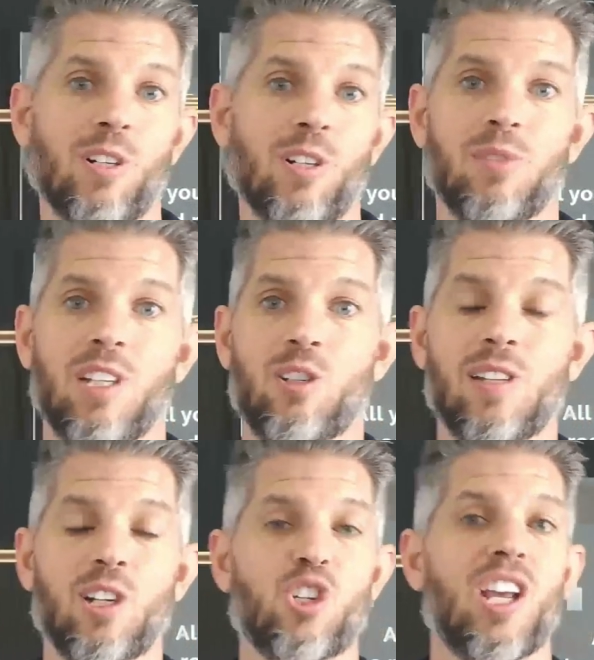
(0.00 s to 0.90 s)
wisdom teaches
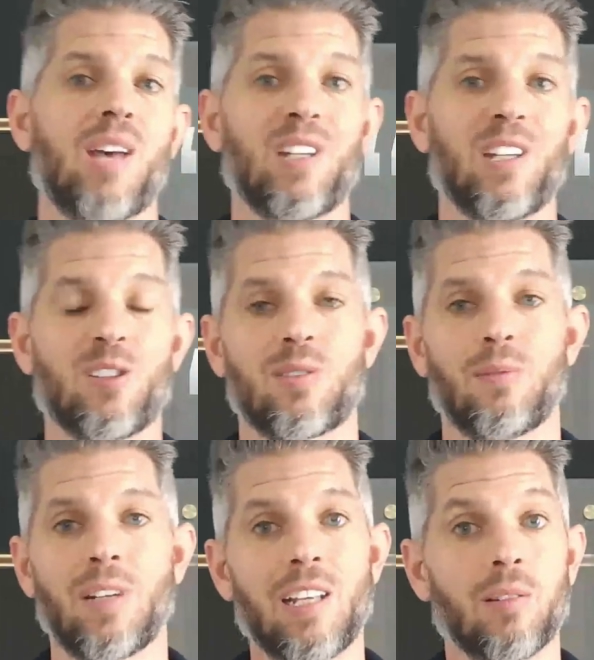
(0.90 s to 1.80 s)
that champions
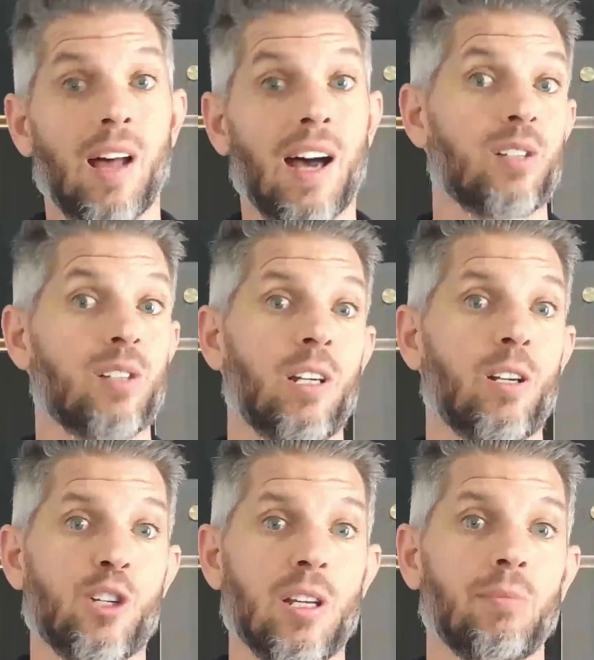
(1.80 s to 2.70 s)
need lots of
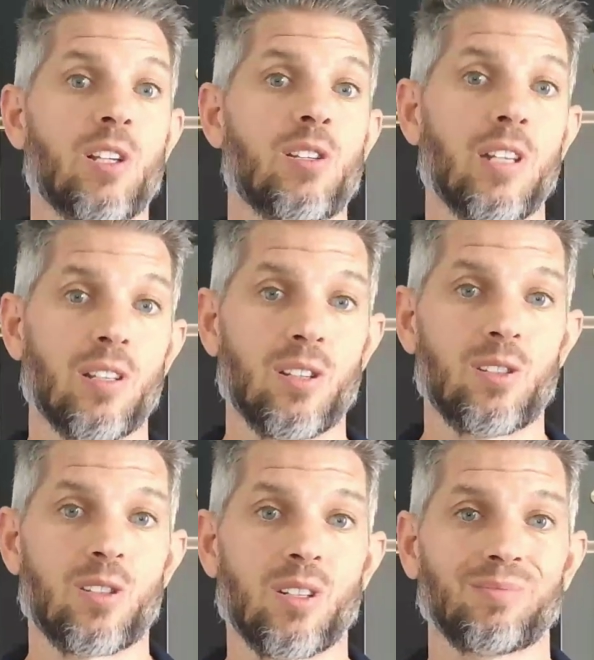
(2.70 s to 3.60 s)
energy to stay
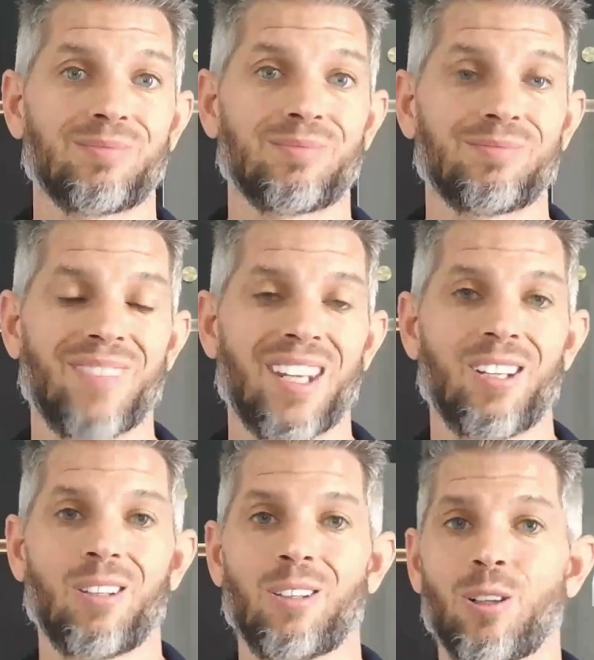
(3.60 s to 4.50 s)
consistent.
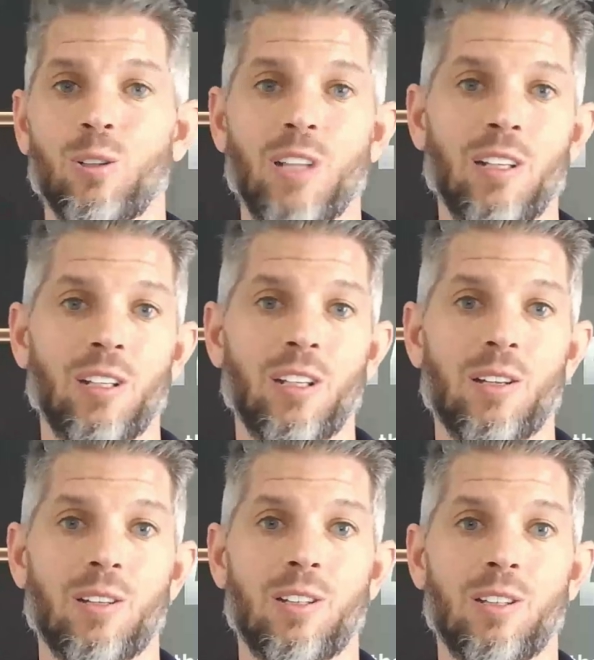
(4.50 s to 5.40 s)
Earl
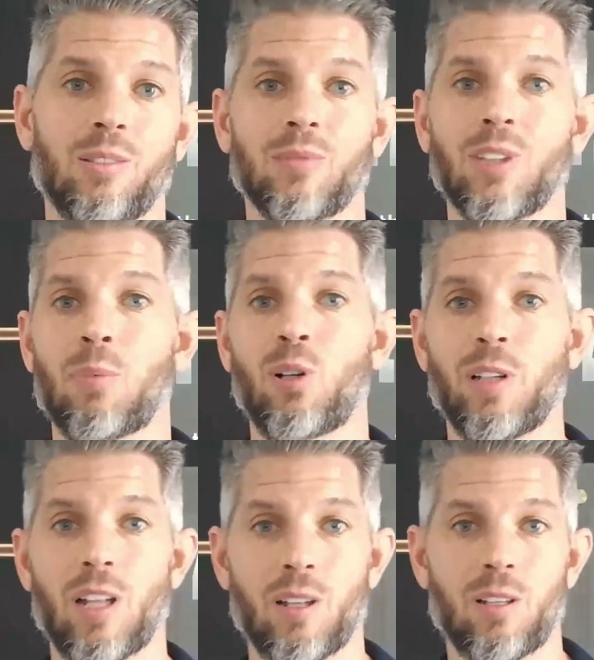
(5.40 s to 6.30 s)
Nightingale,
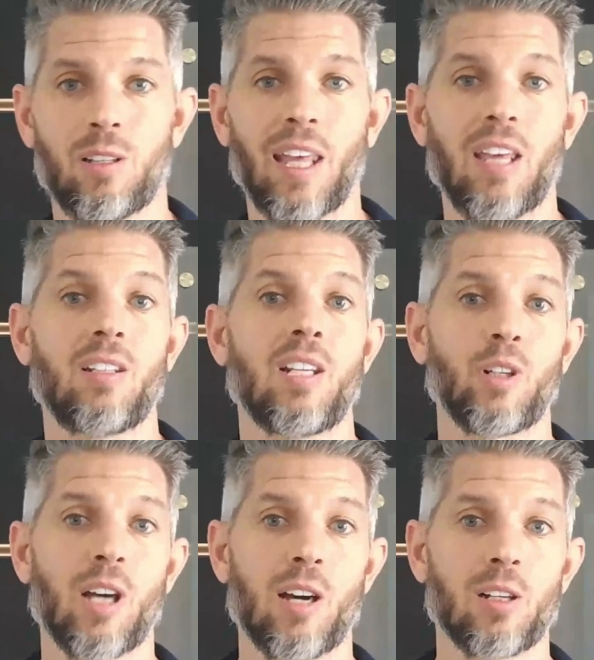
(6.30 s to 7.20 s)
Napoleon Hill, and
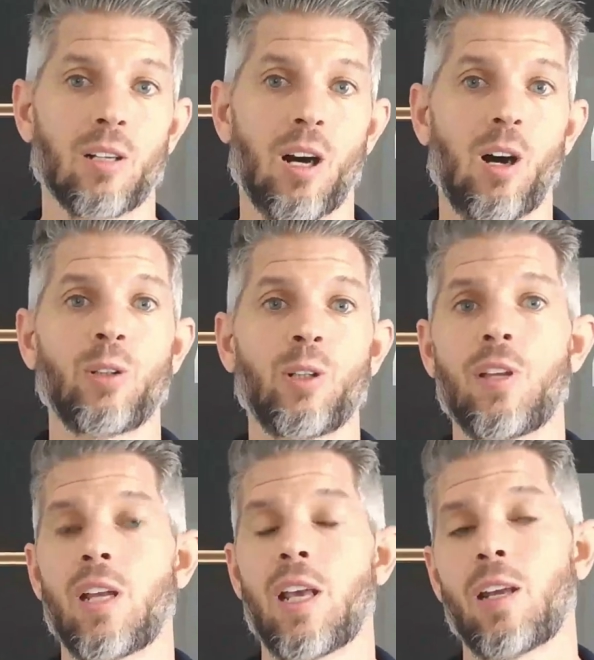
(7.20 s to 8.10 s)
Neville Goddard all knew
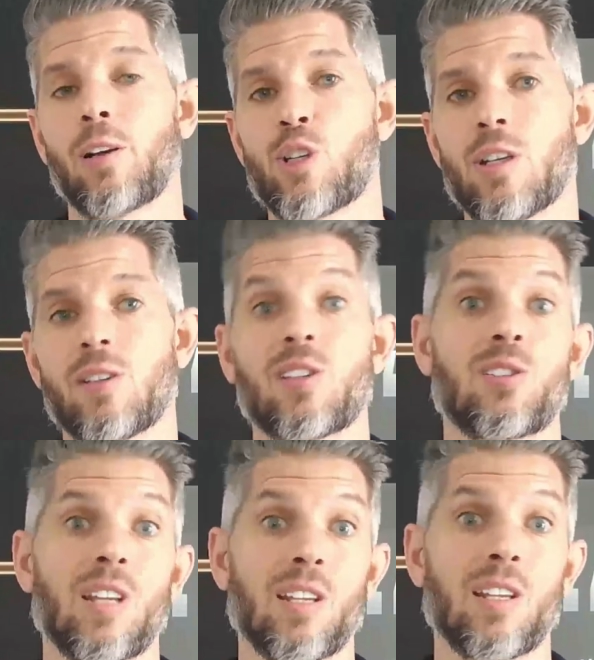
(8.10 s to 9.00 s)
that energy
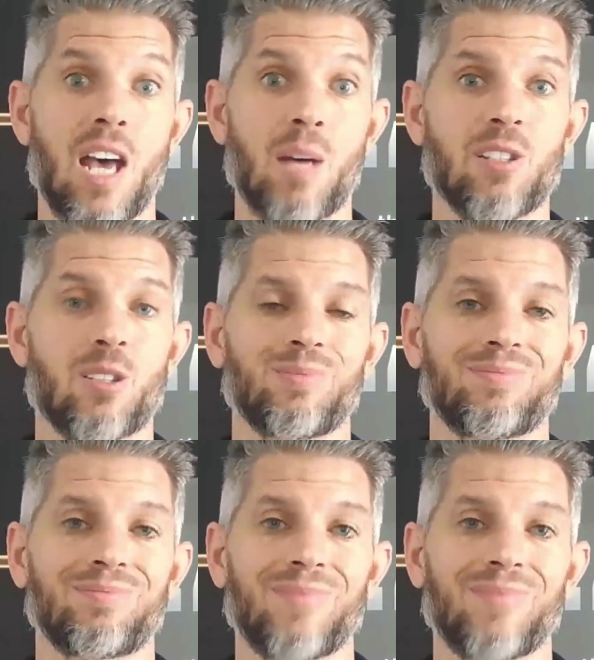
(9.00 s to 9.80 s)
sustains habits.